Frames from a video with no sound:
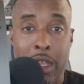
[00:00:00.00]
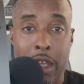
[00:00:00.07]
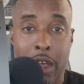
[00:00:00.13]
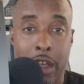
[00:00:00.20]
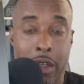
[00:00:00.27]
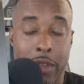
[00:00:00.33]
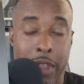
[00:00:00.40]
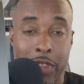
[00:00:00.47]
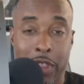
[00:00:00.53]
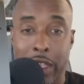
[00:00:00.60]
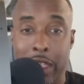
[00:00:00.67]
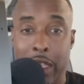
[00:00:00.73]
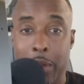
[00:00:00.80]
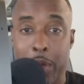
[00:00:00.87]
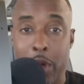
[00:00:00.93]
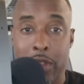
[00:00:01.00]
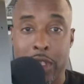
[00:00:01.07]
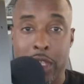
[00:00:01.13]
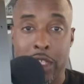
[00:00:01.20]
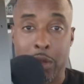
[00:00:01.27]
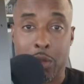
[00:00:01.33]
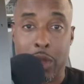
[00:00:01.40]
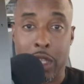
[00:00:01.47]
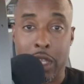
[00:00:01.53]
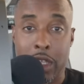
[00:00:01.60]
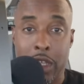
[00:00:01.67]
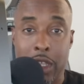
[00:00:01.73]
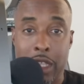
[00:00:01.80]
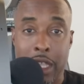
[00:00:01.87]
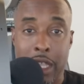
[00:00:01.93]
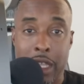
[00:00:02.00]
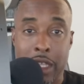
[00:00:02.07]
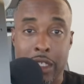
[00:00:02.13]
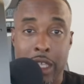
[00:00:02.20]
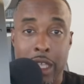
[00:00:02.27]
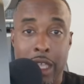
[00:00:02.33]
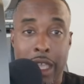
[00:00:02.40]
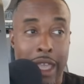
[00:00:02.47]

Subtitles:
I think they both did some really good things.